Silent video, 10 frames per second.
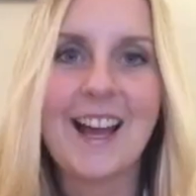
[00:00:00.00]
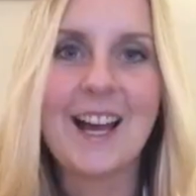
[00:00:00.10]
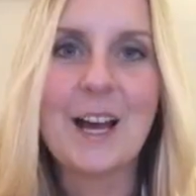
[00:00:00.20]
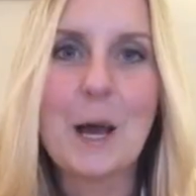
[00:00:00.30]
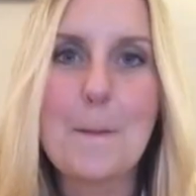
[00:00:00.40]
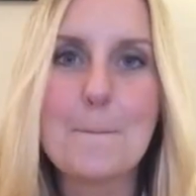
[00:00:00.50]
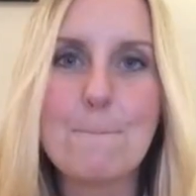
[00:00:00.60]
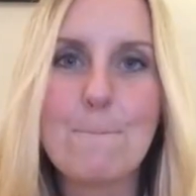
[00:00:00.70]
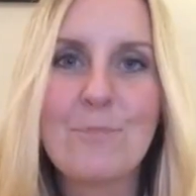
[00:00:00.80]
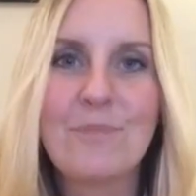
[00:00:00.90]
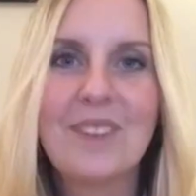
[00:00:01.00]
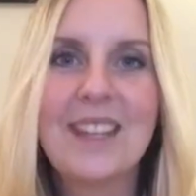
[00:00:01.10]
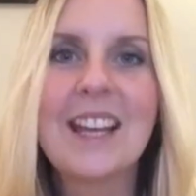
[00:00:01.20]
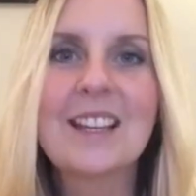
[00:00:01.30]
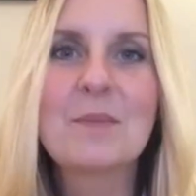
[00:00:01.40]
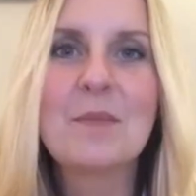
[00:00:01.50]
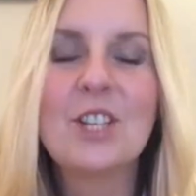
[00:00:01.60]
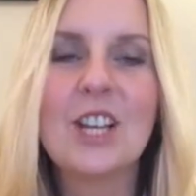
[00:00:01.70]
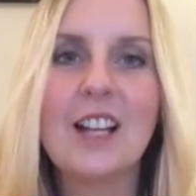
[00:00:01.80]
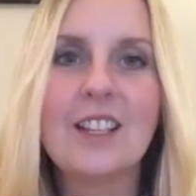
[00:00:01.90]
Um, thanks,
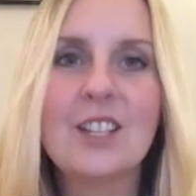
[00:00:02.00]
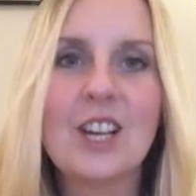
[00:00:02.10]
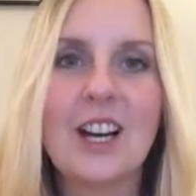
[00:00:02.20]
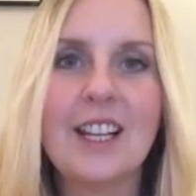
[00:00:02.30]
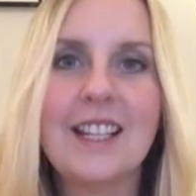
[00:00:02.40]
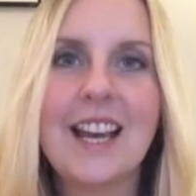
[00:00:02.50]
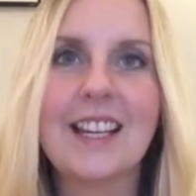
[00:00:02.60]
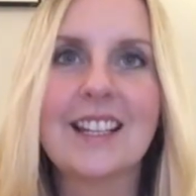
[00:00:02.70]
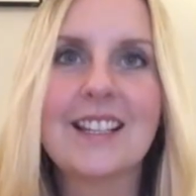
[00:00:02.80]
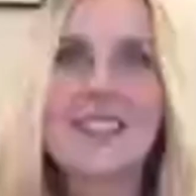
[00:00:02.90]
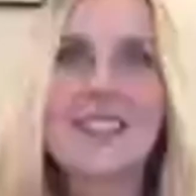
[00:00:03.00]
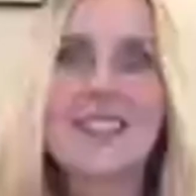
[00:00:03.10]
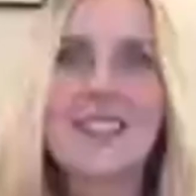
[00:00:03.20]
Michelle and Charlie, thanks.